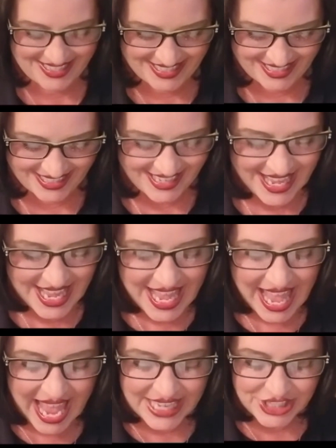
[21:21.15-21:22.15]
her.
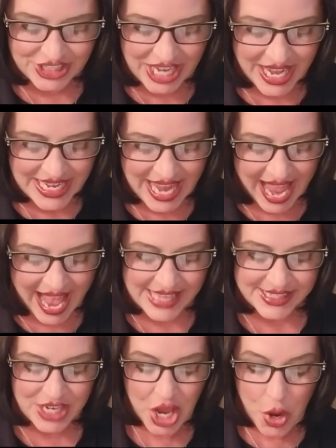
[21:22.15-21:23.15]
And Jane
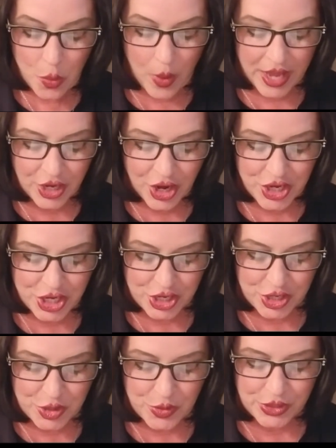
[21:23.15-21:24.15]
asked, when are
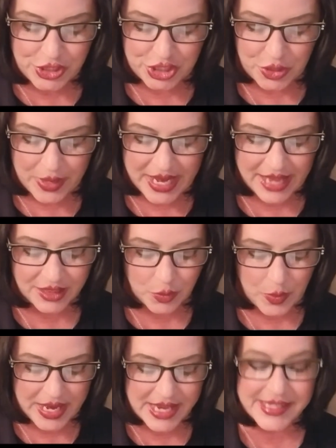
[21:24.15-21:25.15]
you, Chewy, and
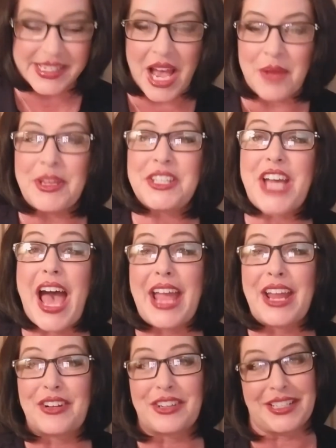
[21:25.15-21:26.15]
Louise coming to
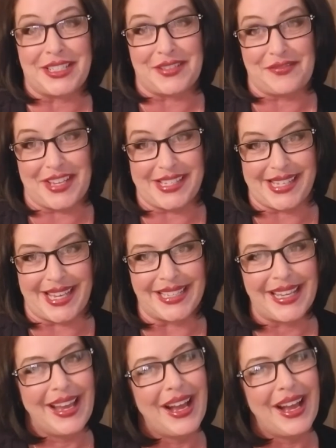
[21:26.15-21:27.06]
Ireland to visit?